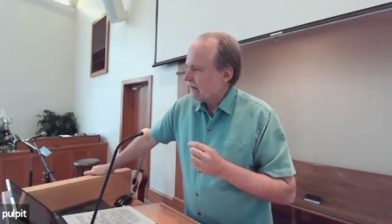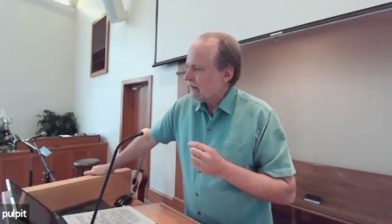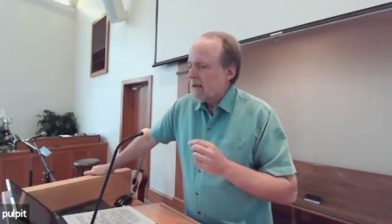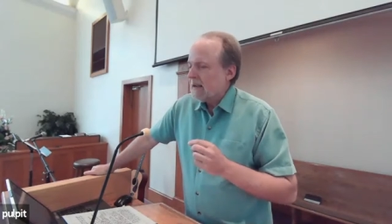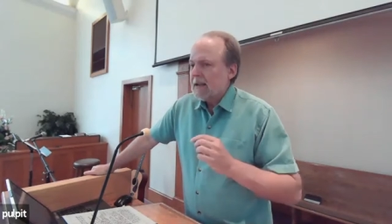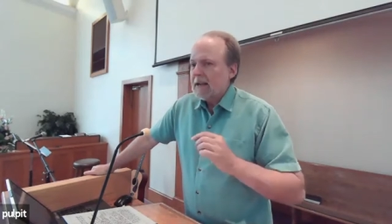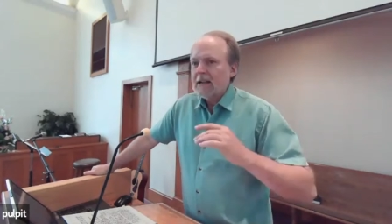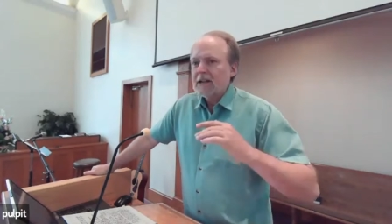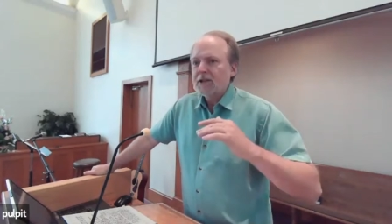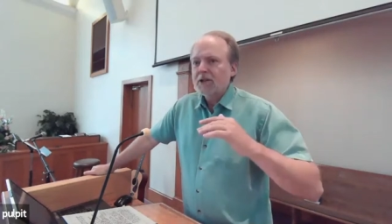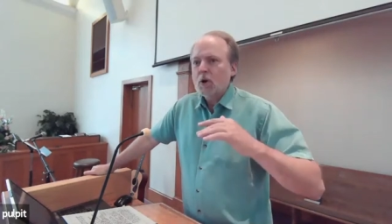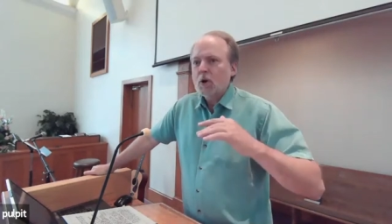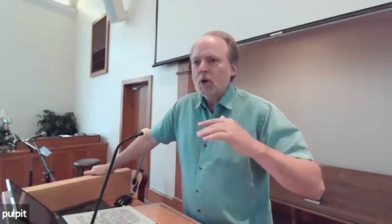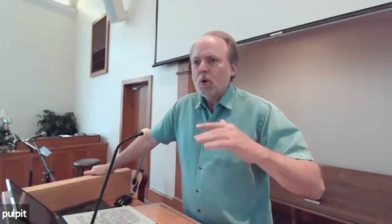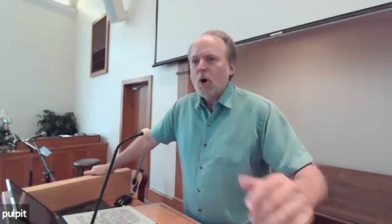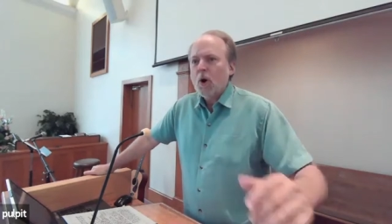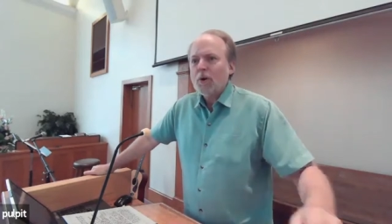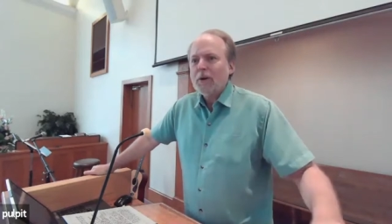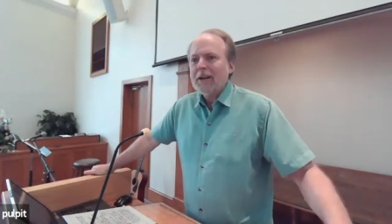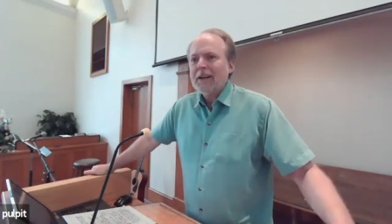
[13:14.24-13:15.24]
He's
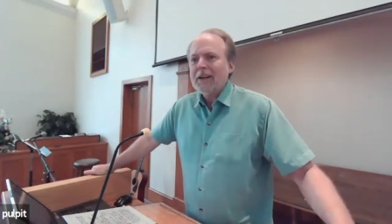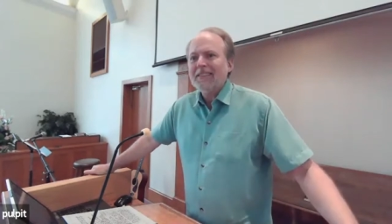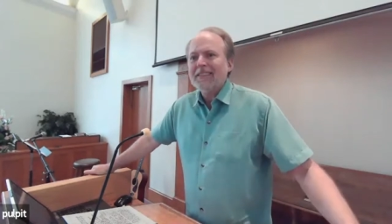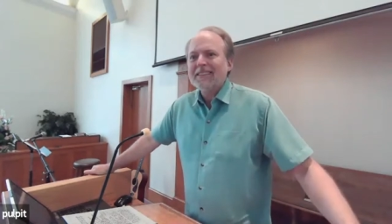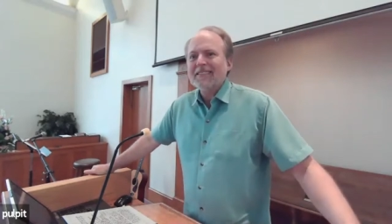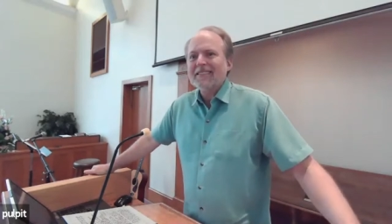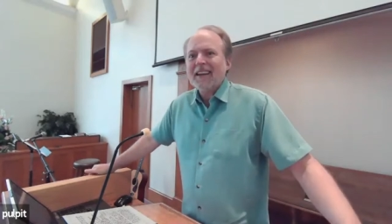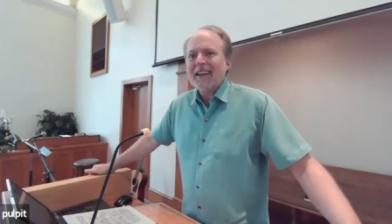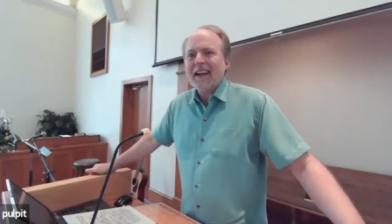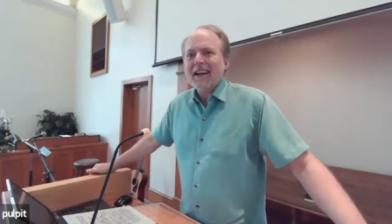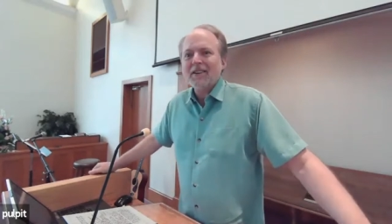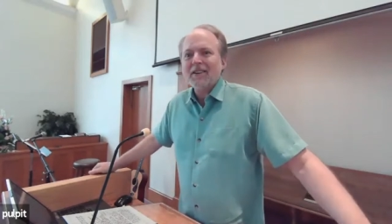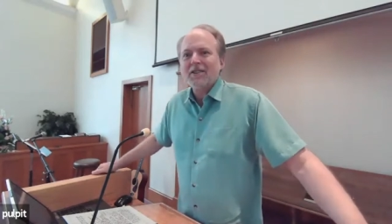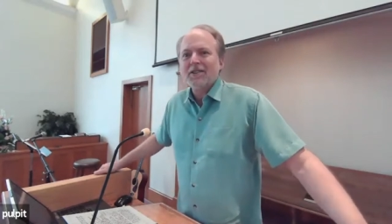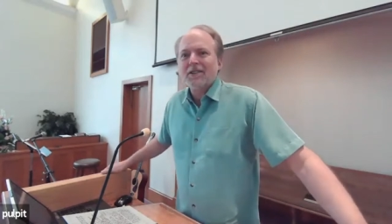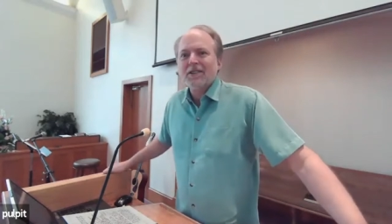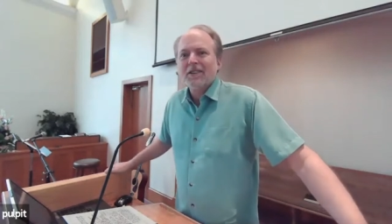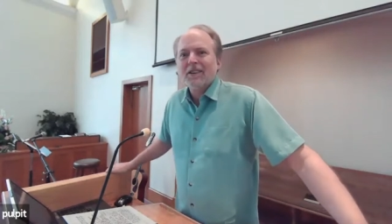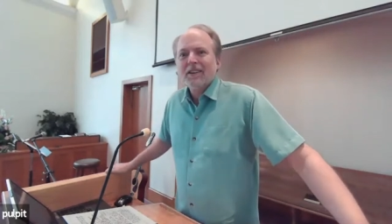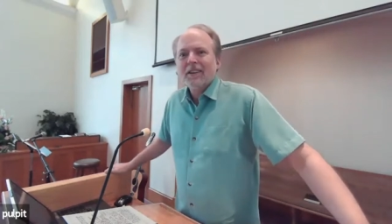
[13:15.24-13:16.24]
quoting the
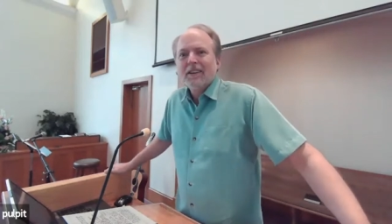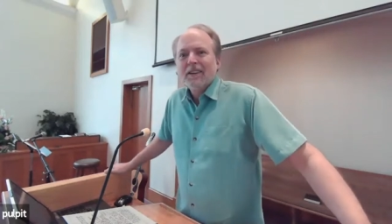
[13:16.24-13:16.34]
texts